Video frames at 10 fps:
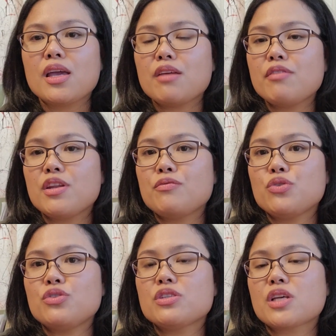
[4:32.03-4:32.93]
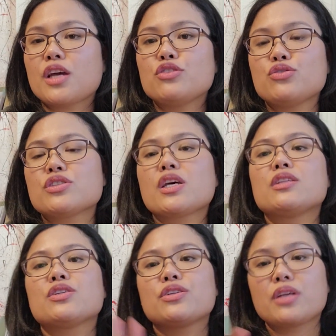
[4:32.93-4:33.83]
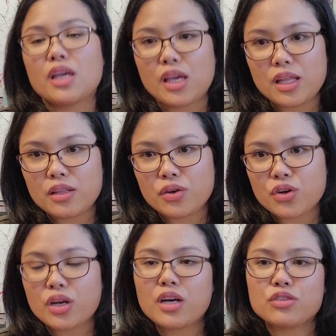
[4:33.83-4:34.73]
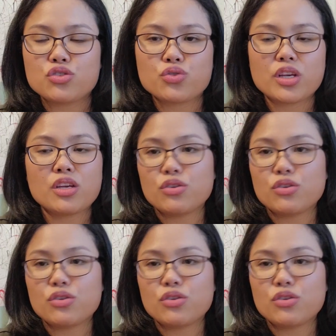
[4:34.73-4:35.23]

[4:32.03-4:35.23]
Even if you decide to settle in her country,